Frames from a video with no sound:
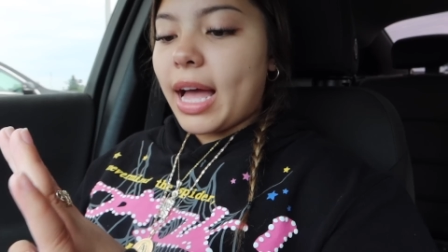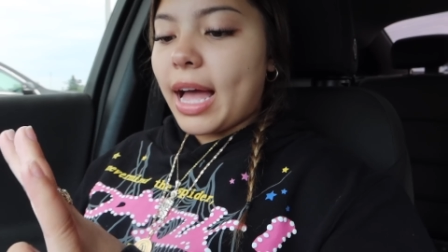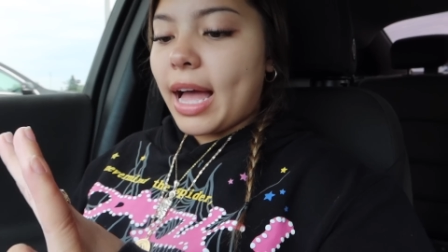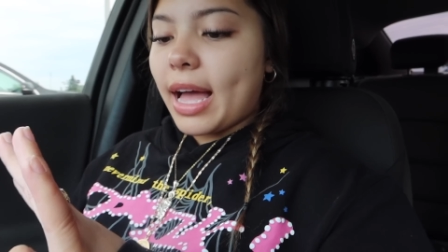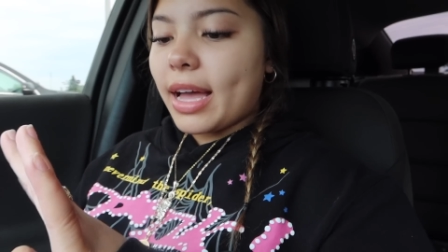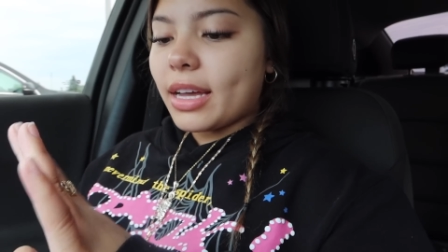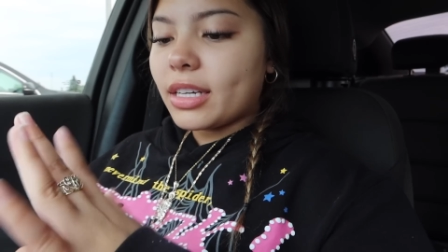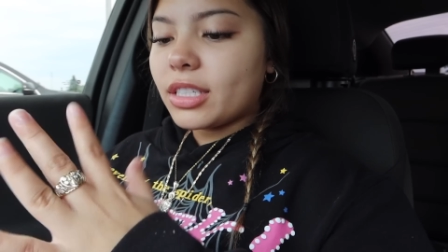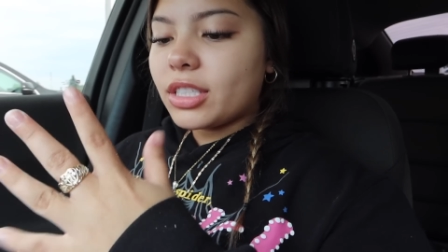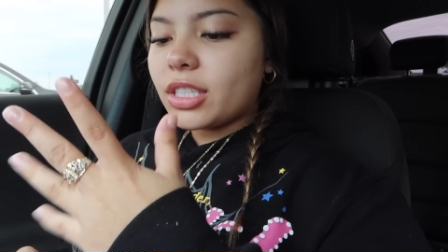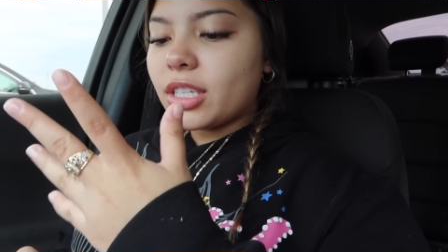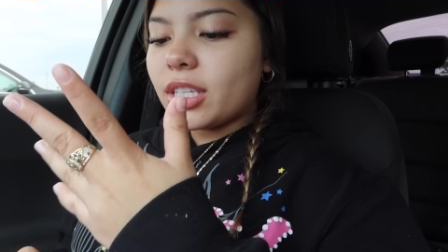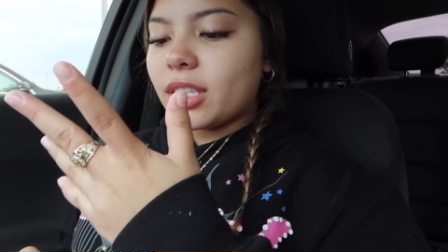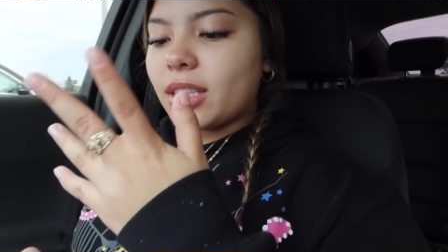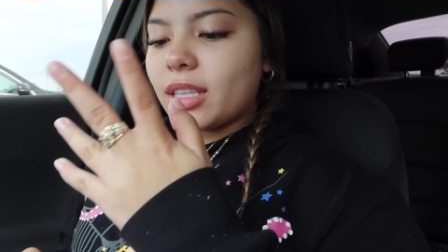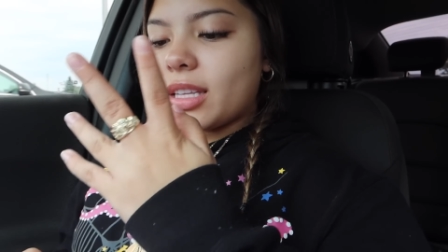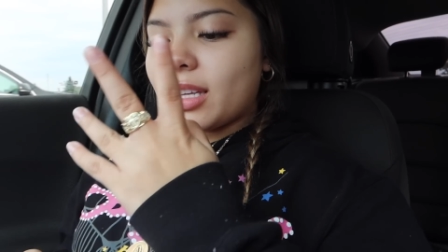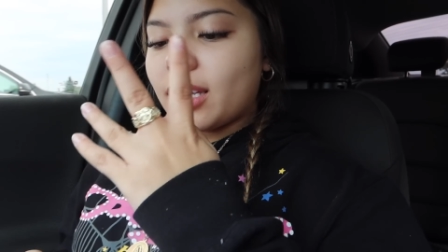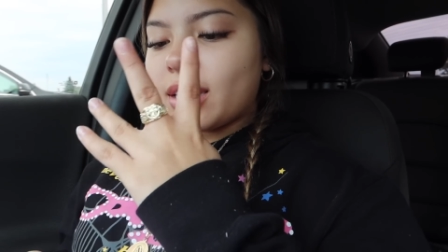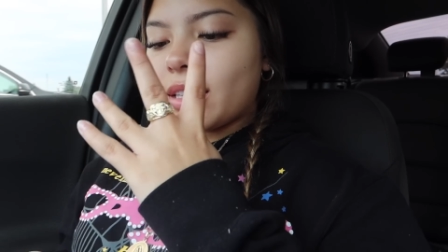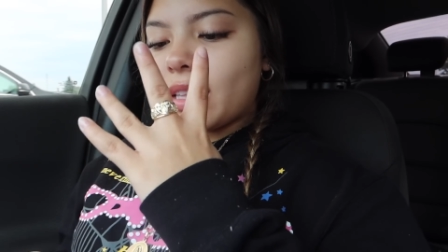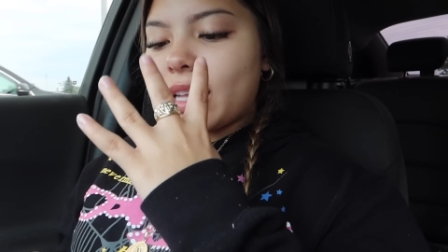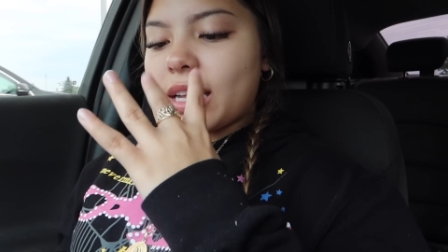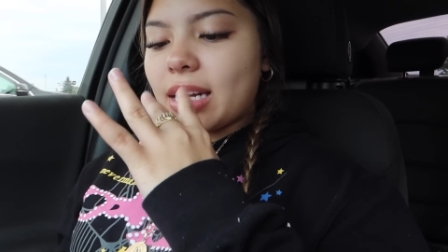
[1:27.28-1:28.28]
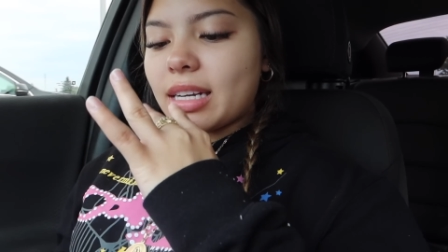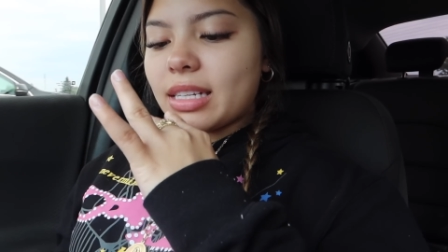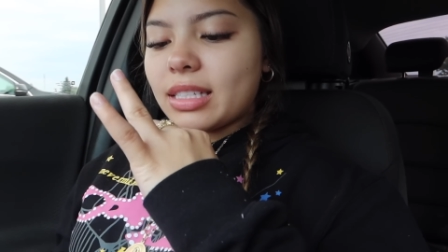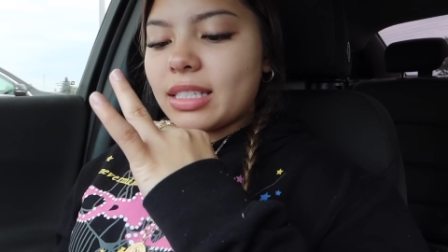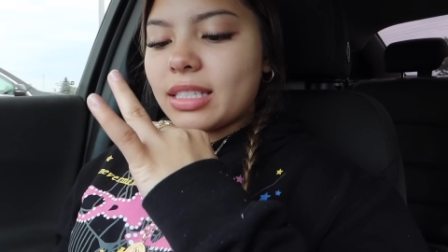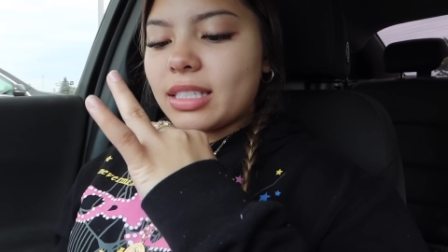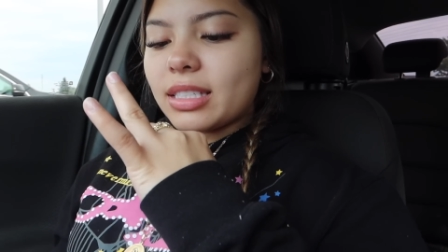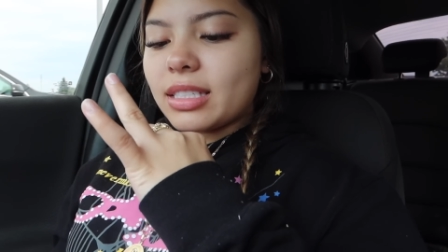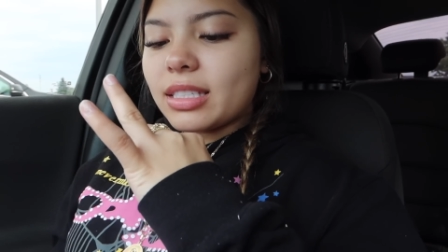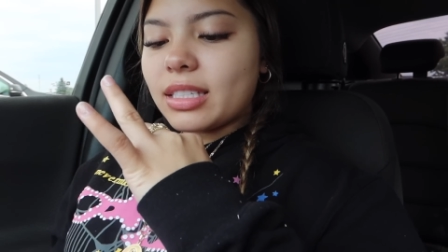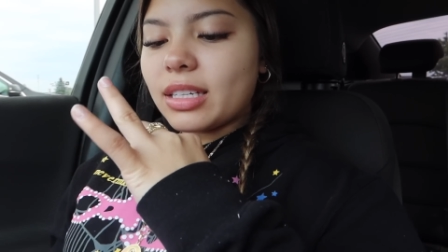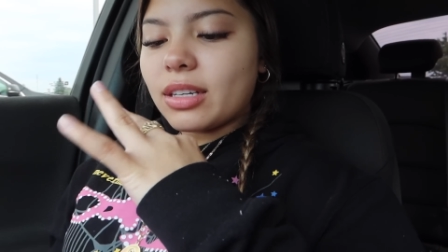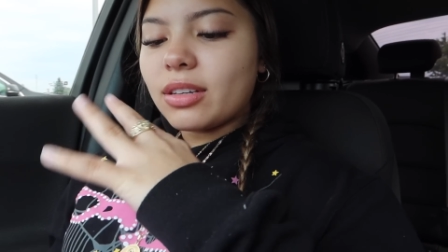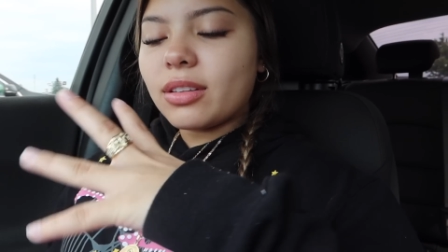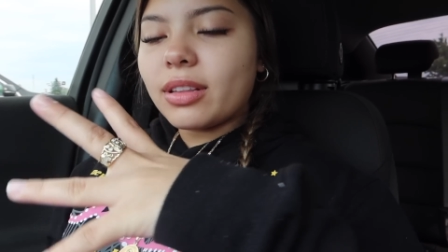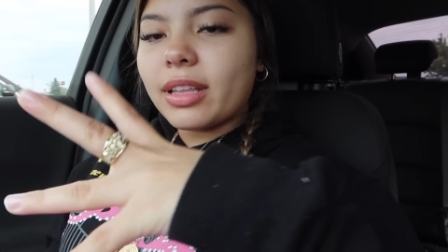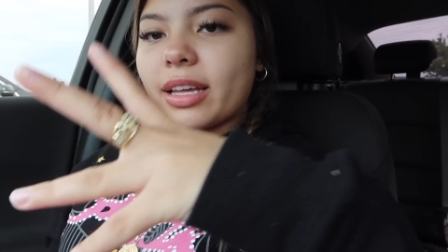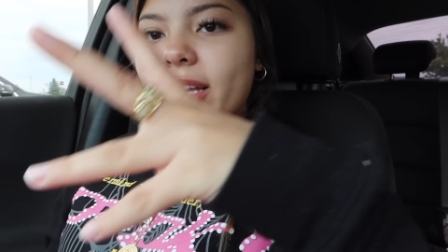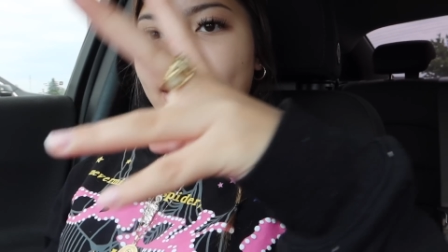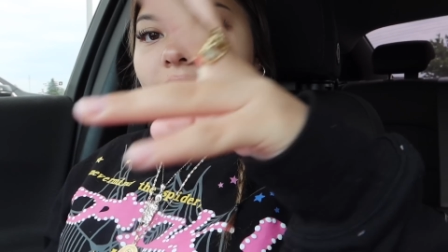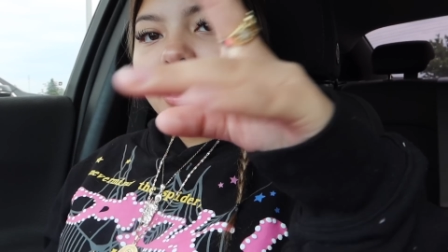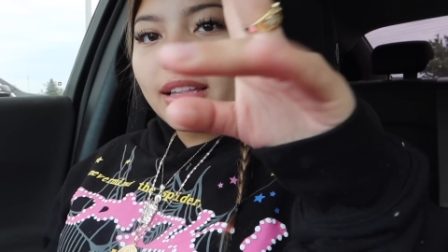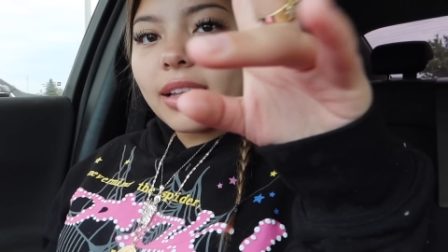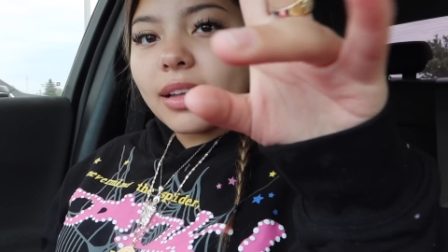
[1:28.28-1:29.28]
I actually think that it's still
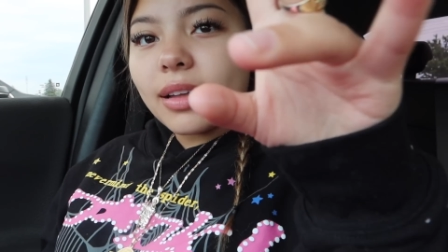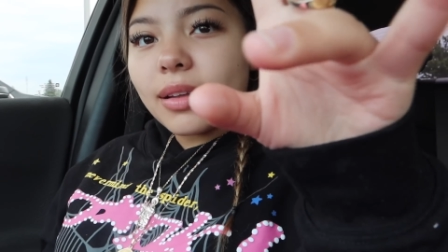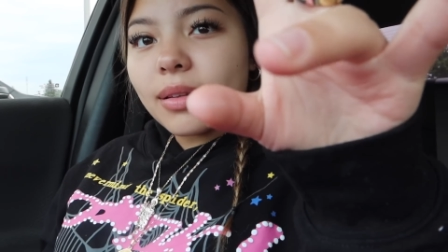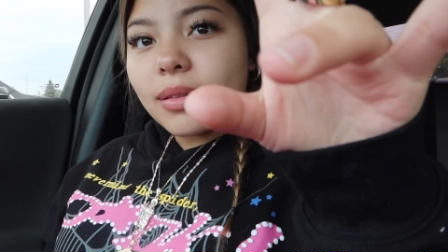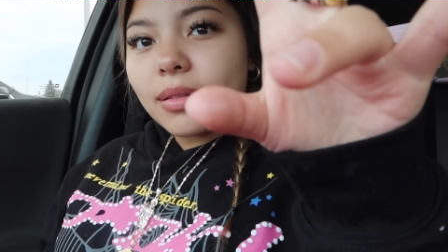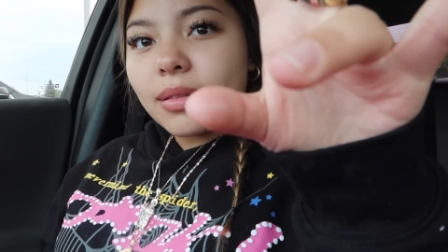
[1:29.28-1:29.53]
like that.